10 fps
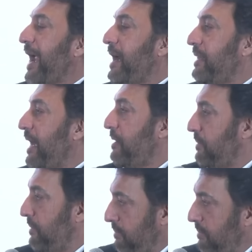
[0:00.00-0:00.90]
at that
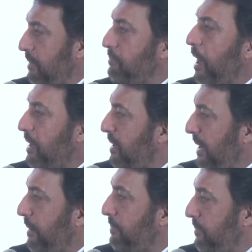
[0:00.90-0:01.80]
market
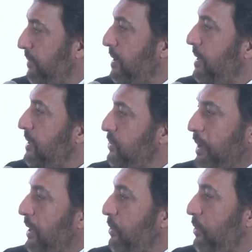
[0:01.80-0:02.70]
cap. Yeah. So
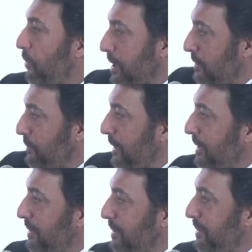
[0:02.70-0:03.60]
I don't know what's more than
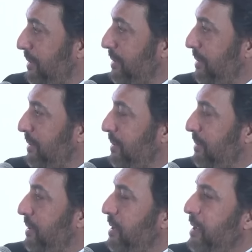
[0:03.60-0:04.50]
the GDP right now.
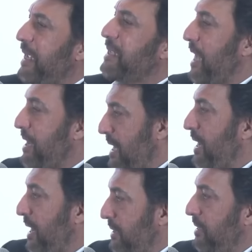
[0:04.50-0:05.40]
It's slightly
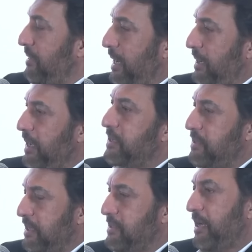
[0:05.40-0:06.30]
higher than yeah. that. Yes,
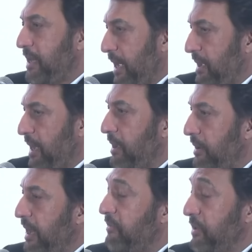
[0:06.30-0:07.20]
exactly. I, I
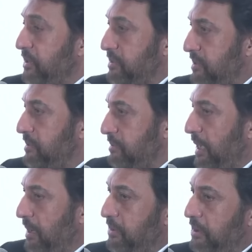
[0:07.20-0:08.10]
agree, and which is
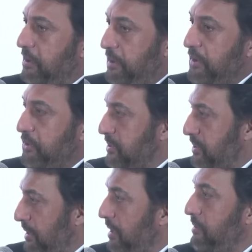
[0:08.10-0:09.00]
another danger
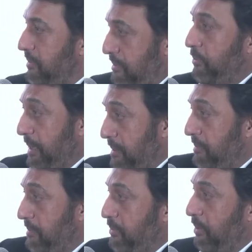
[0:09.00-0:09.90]
signal yeah. to be
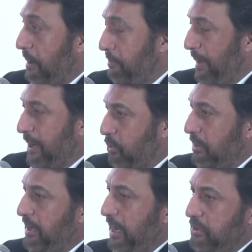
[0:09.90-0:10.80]
to come yeah. back to
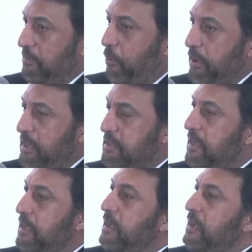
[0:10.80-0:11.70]
the danger points.
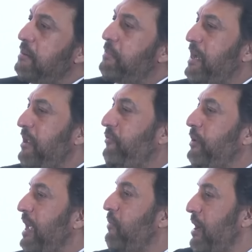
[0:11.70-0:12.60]
Mm. But if you
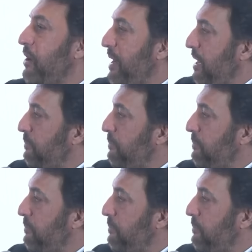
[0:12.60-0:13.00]
take 120